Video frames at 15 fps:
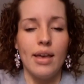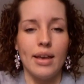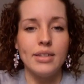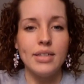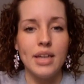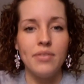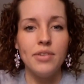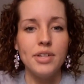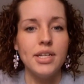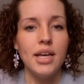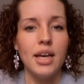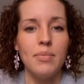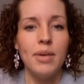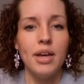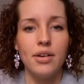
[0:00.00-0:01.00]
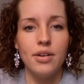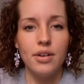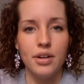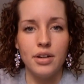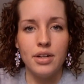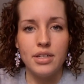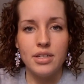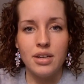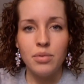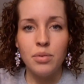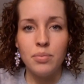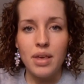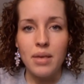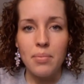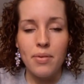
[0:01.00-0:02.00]
And every time I heard a
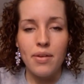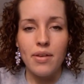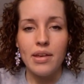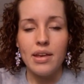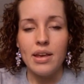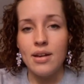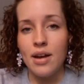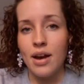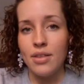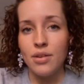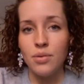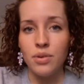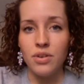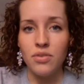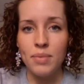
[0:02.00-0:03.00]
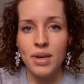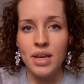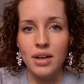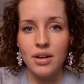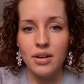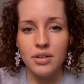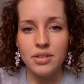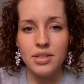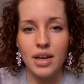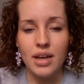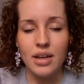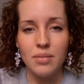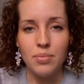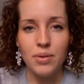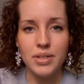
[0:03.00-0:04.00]
double beep in either one of my ears, I
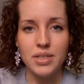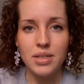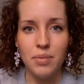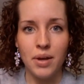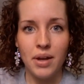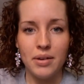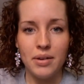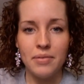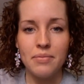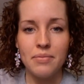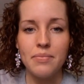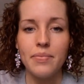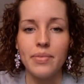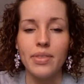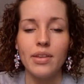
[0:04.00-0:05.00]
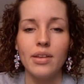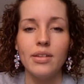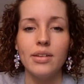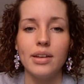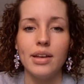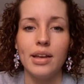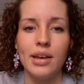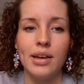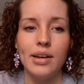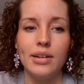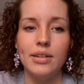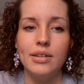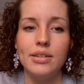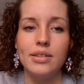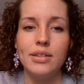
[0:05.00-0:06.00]
had to press the button.
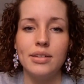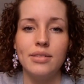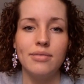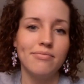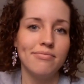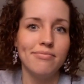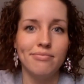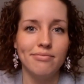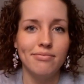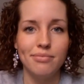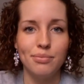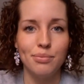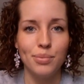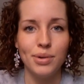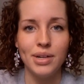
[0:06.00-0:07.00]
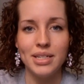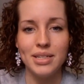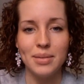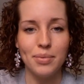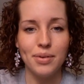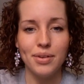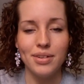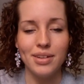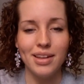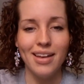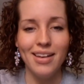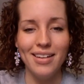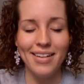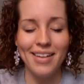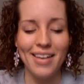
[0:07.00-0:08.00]
And pretty simple.
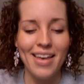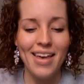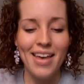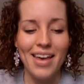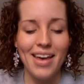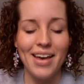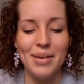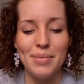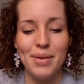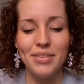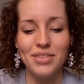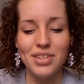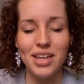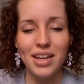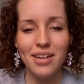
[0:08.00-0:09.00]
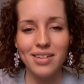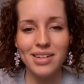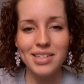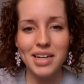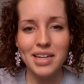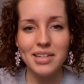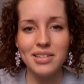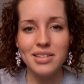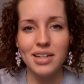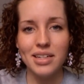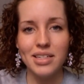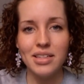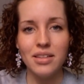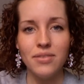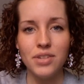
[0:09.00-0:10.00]
After the hearing test,
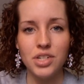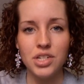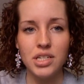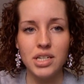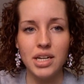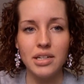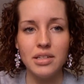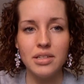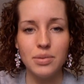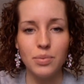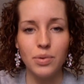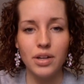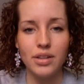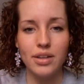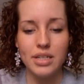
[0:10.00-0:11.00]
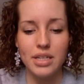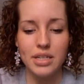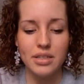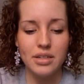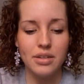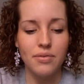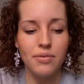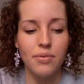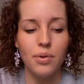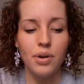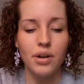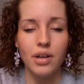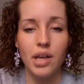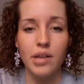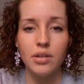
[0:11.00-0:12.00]
I the vision test, where they tested
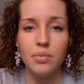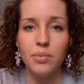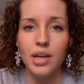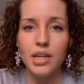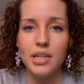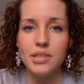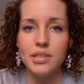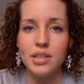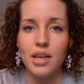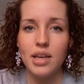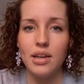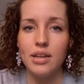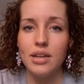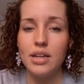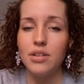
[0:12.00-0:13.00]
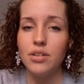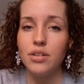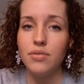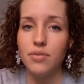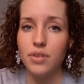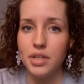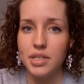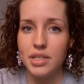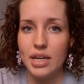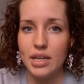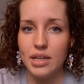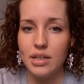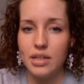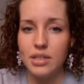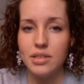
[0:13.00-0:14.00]
for color blindness and near and
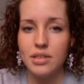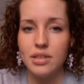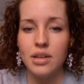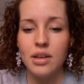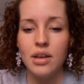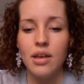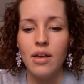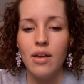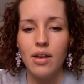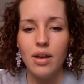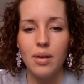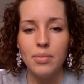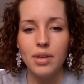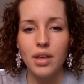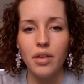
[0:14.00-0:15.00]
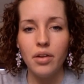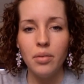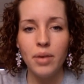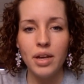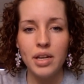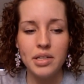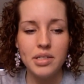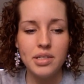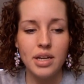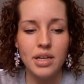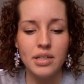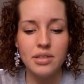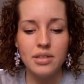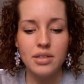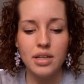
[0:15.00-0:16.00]
farsightedness. The color blindness
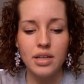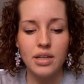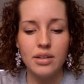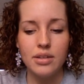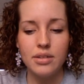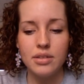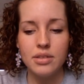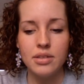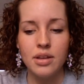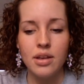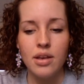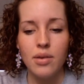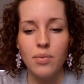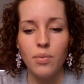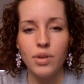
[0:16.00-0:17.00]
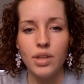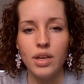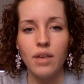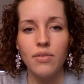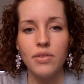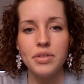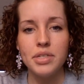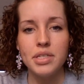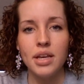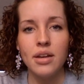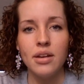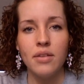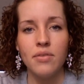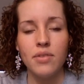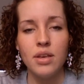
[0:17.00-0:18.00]
test is where they give you a
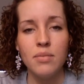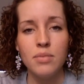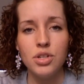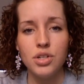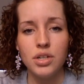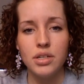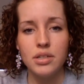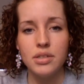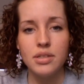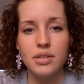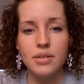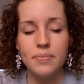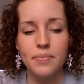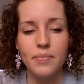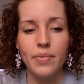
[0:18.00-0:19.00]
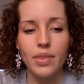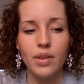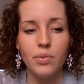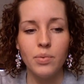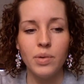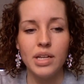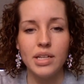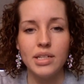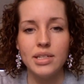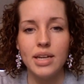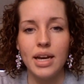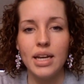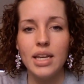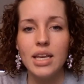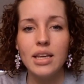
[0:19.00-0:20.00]
set of images with
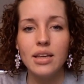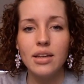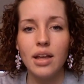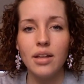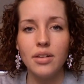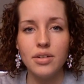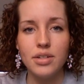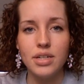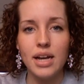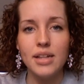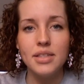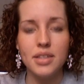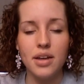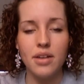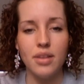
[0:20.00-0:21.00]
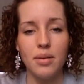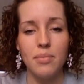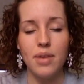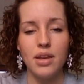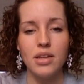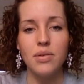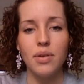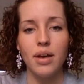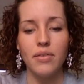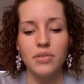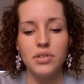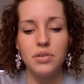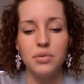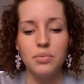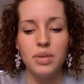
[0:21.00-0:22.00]
tiny colored dots on them, and you
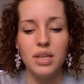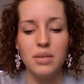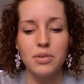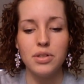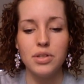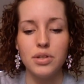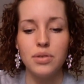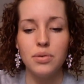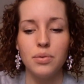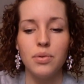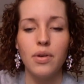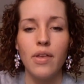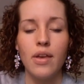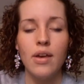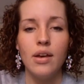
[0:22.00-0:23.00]
have to be able to